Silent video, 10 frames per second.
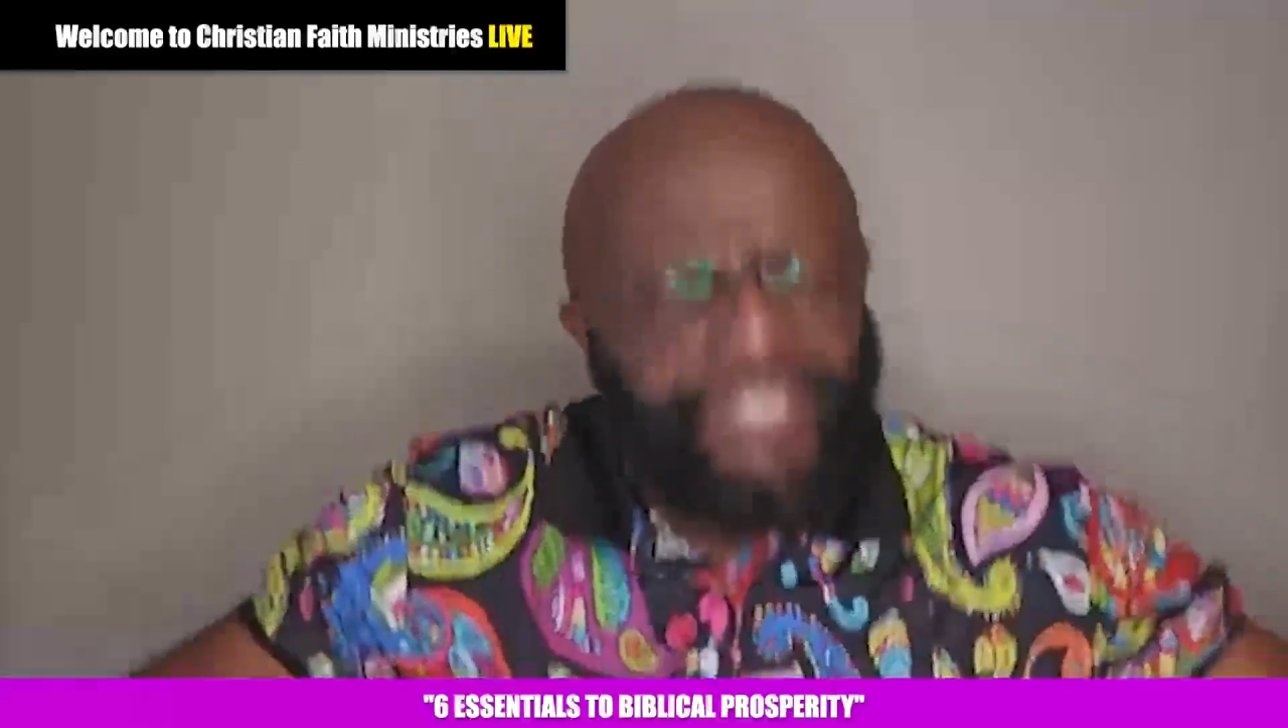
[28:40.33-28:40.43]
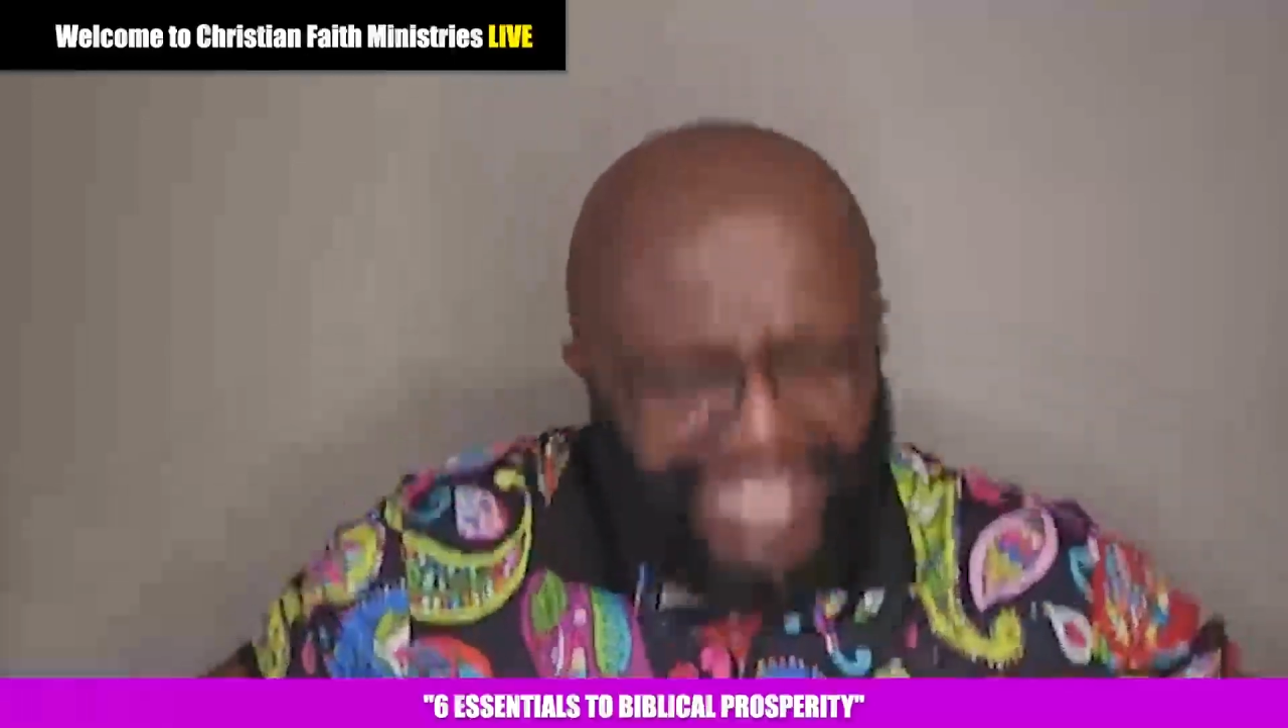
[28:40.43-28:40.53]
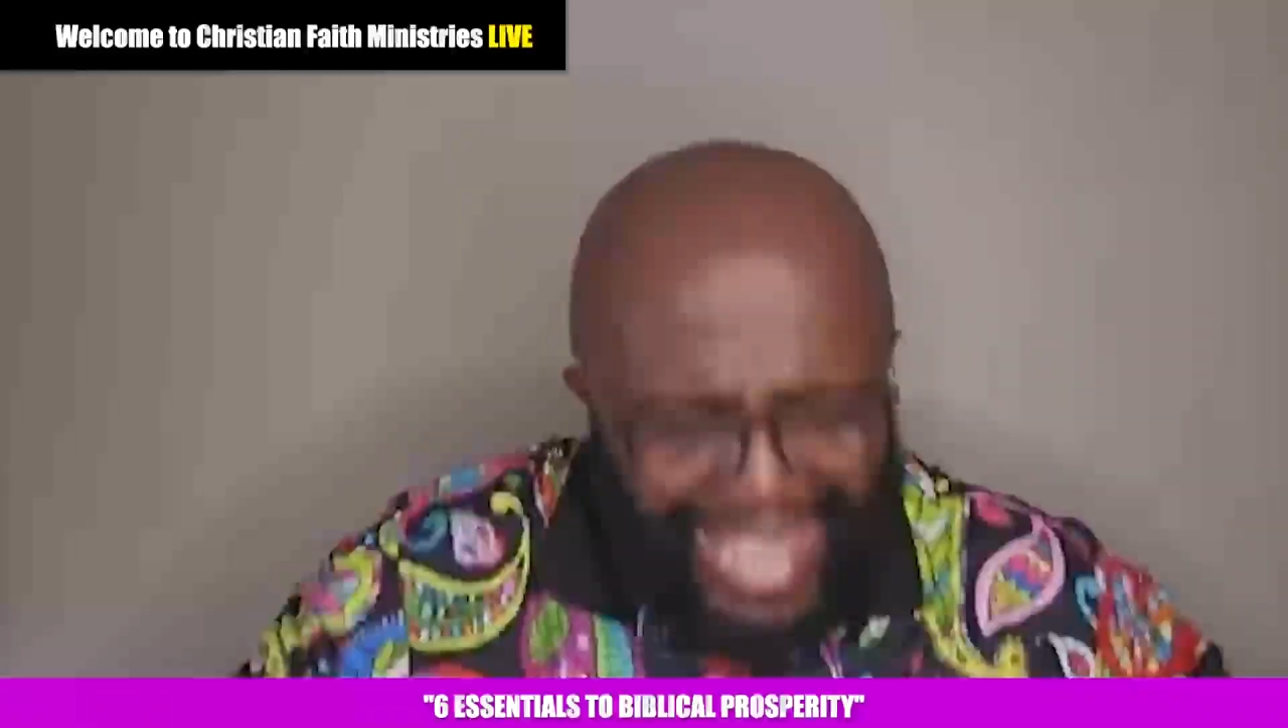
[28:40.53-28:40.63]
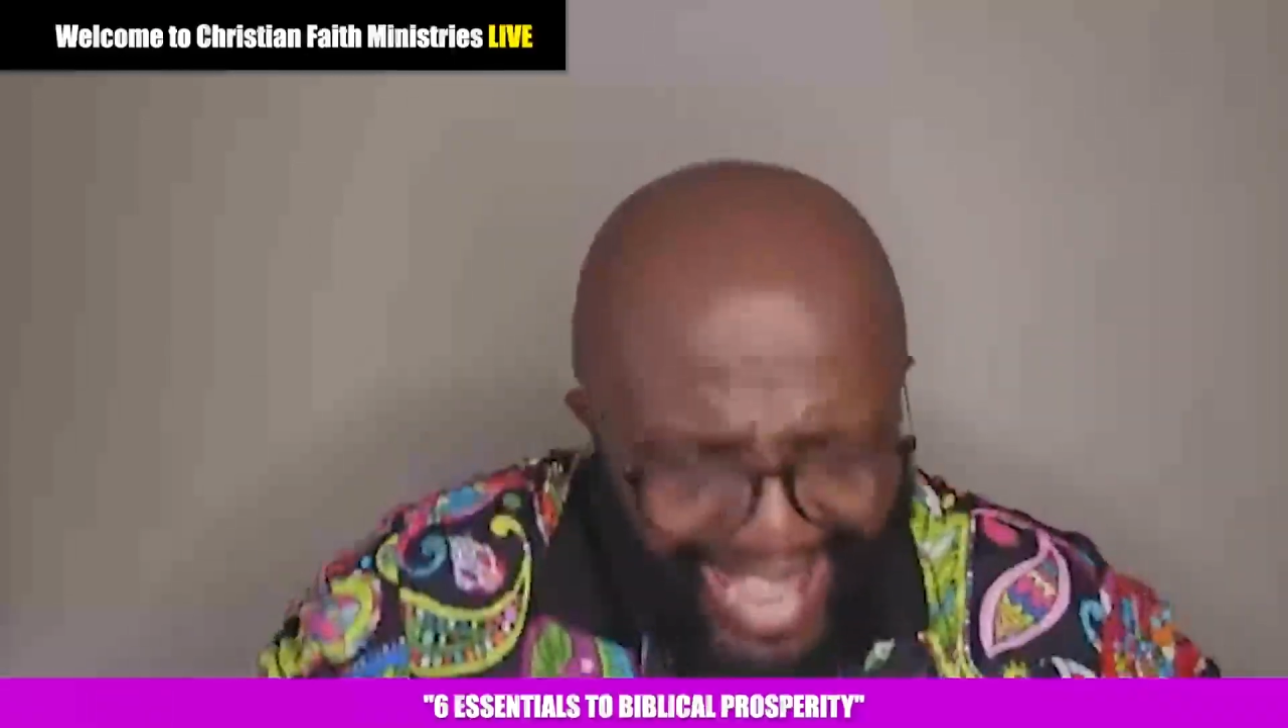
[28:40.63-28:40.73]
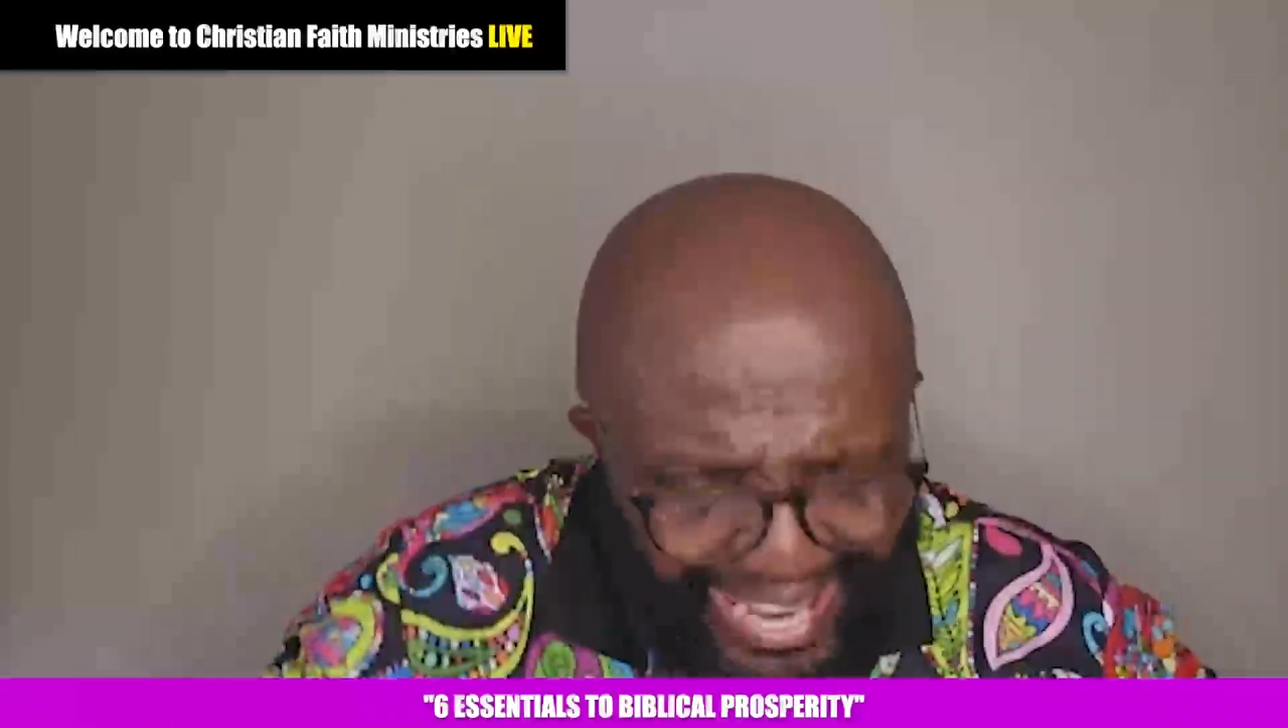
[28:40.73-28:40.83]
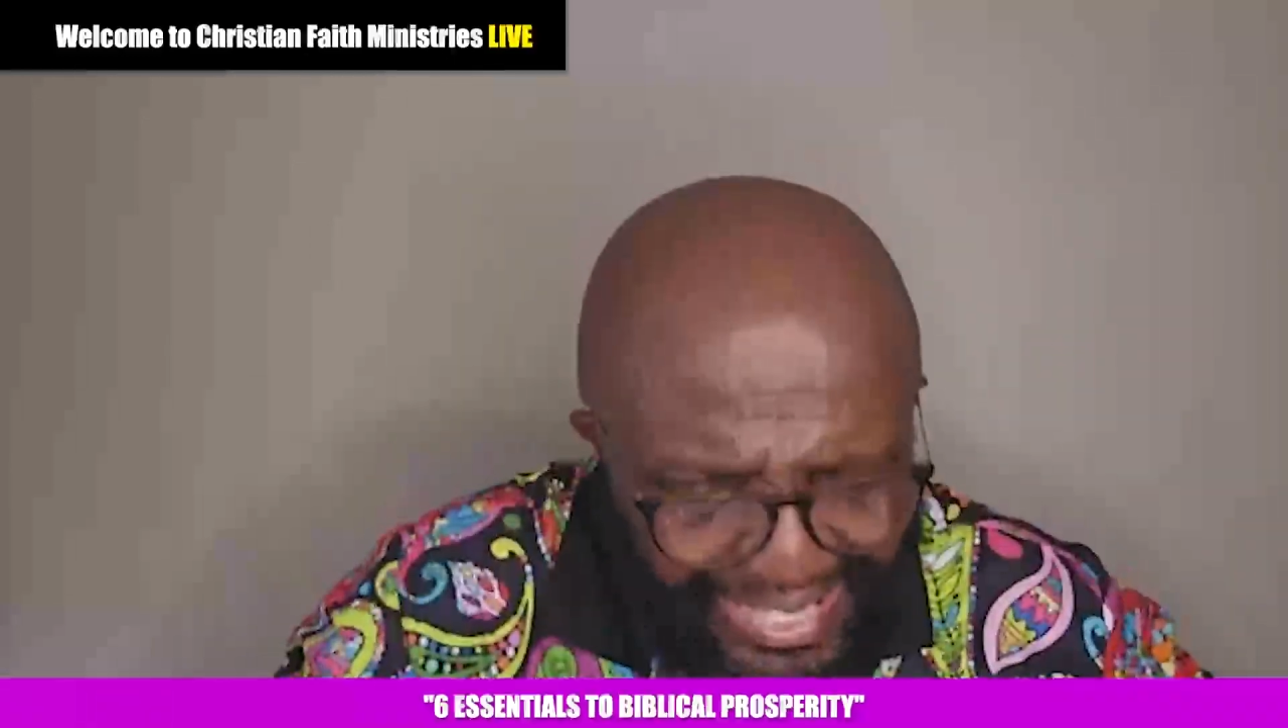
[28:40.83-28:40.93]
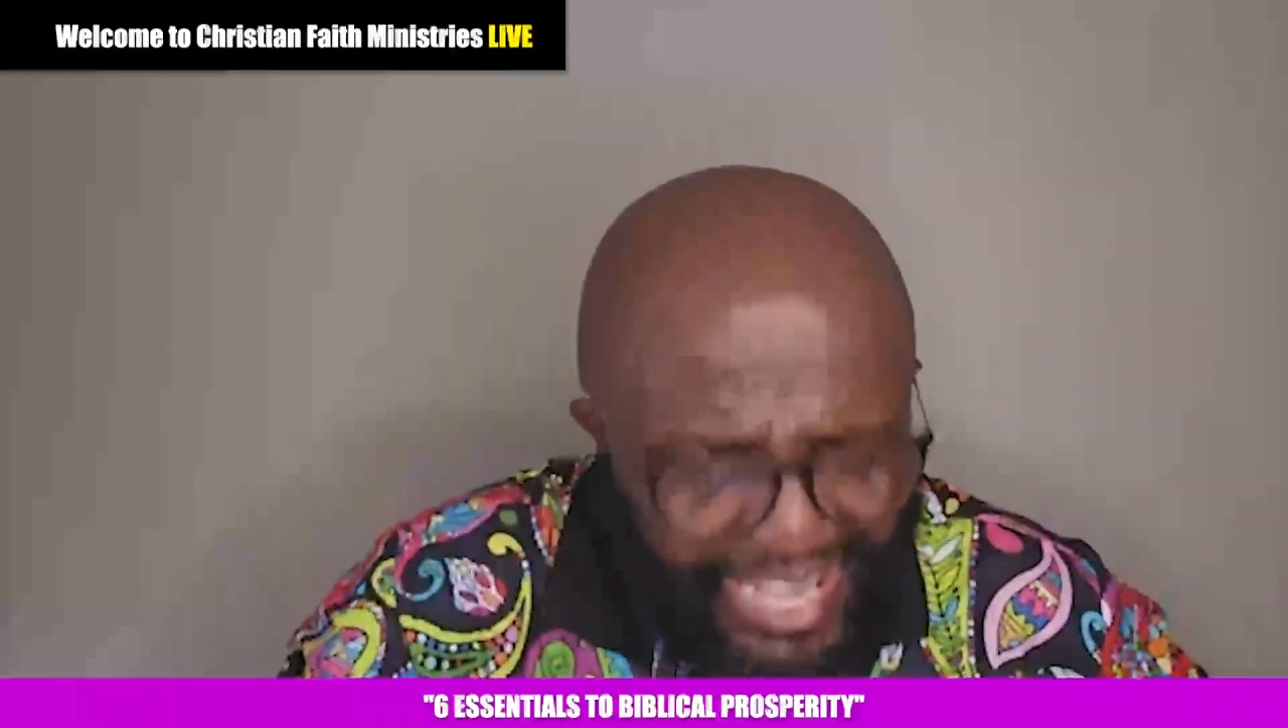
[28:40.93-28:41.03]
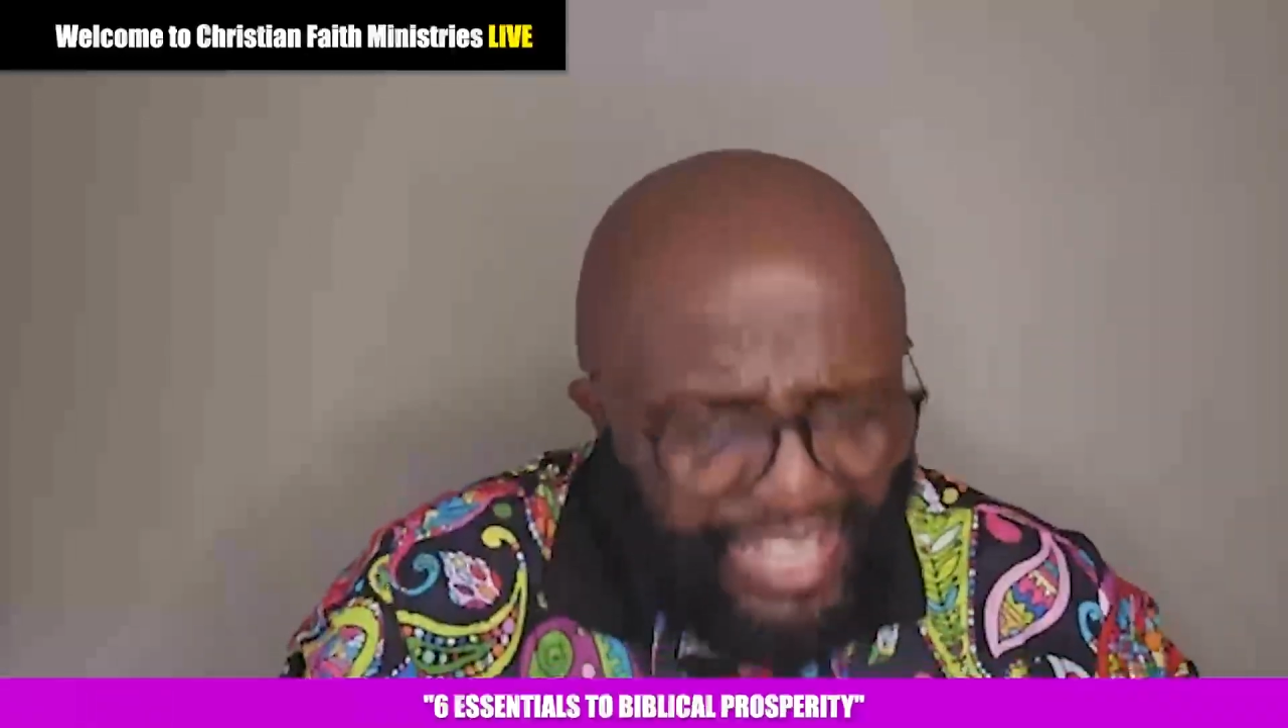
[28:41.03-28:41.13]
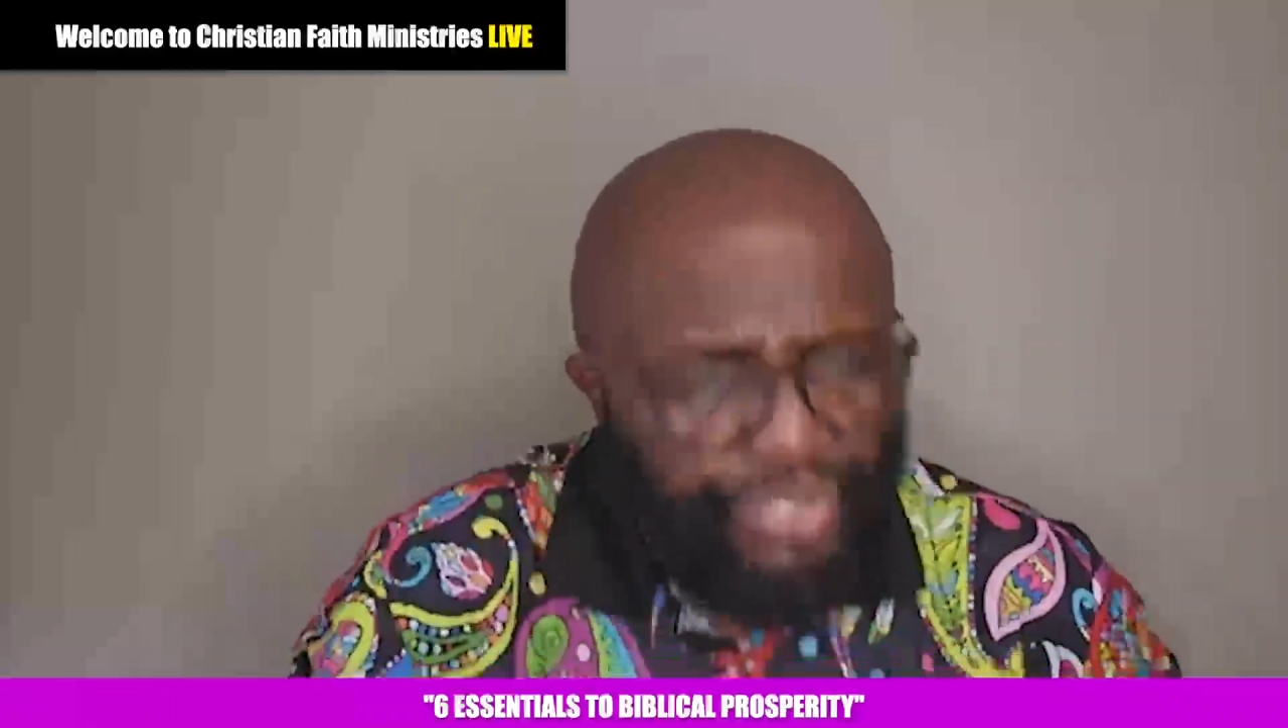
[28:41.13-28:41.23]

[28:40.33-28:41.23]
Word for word: a tithe.